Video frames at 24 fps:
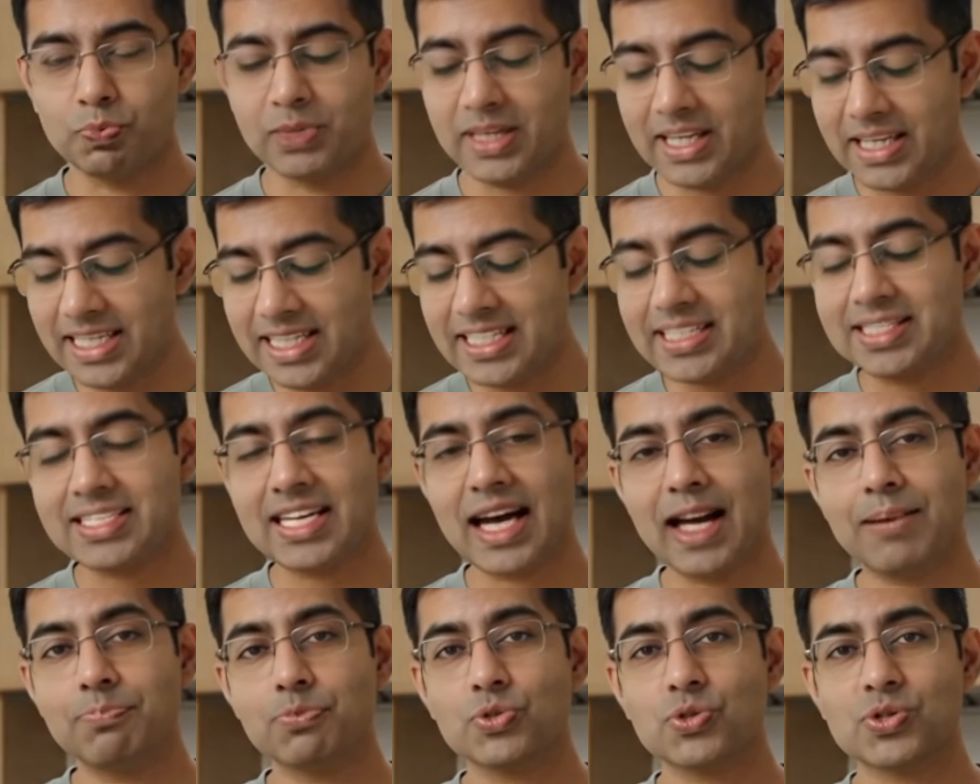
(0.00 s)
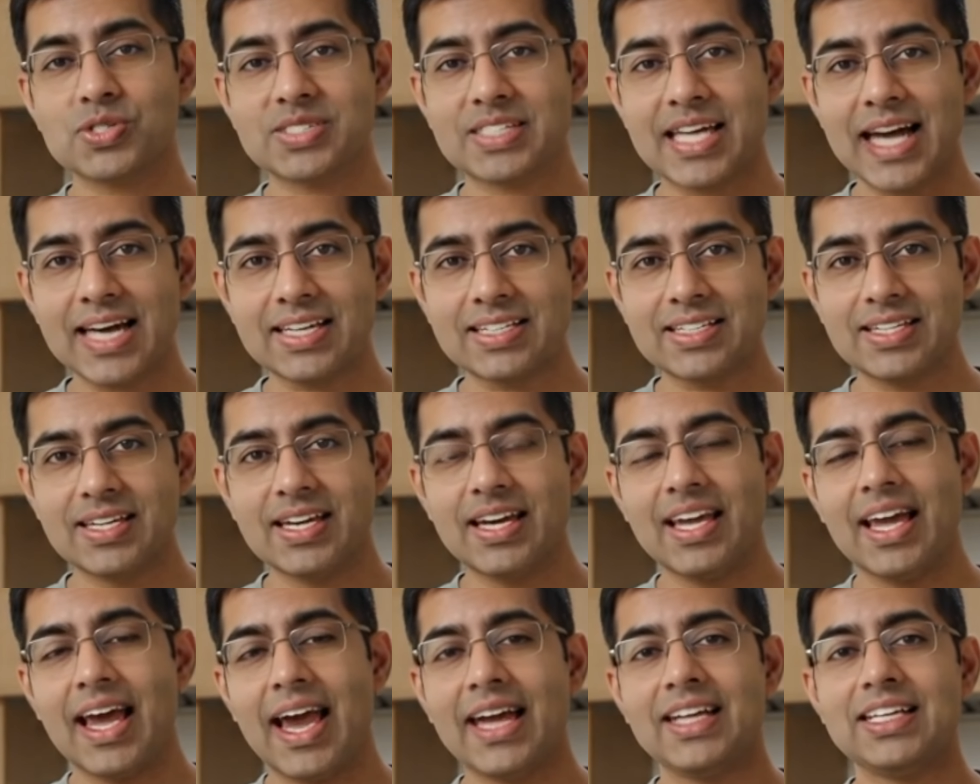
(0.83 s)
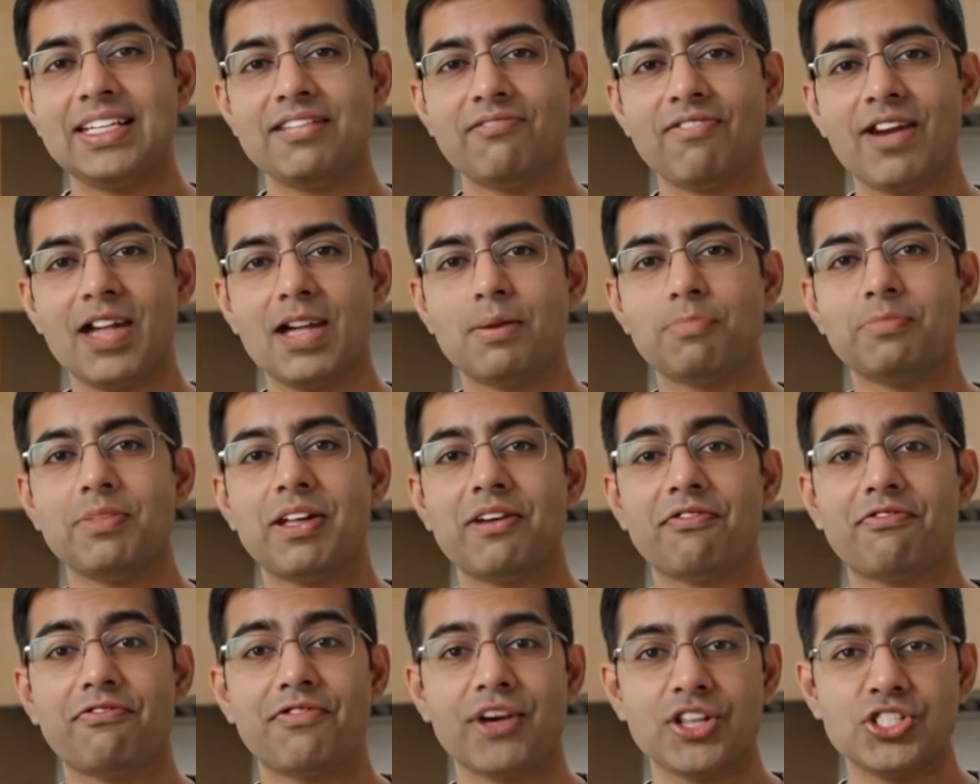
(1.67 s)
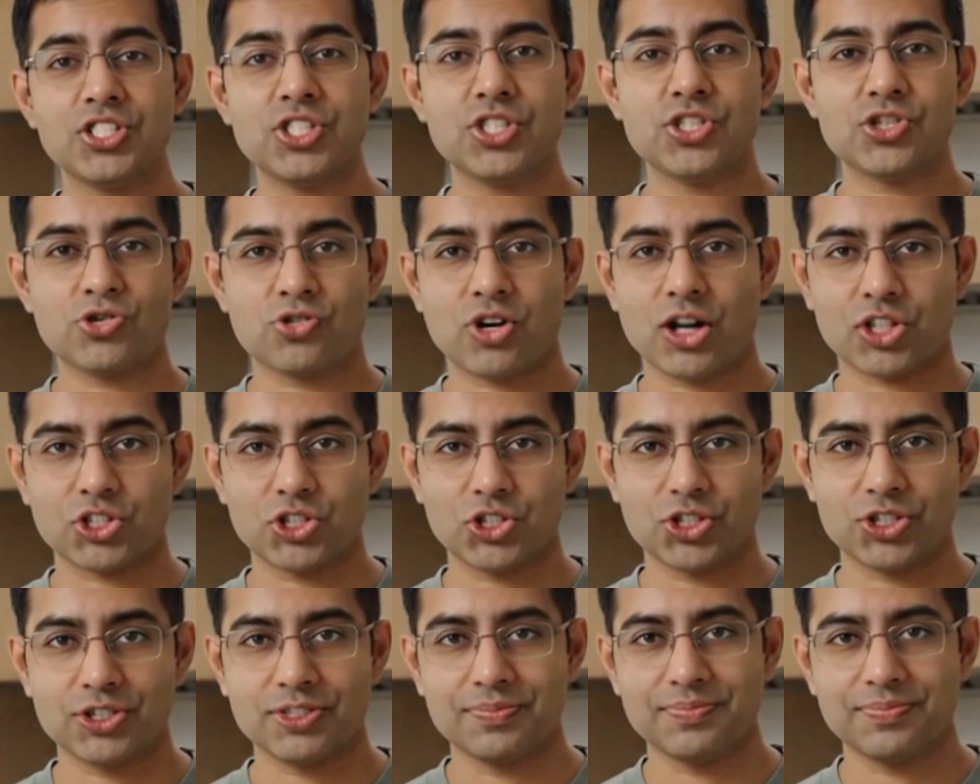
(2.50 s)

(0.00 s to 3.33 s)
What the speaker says: They need time to set and develop their fudgy structure.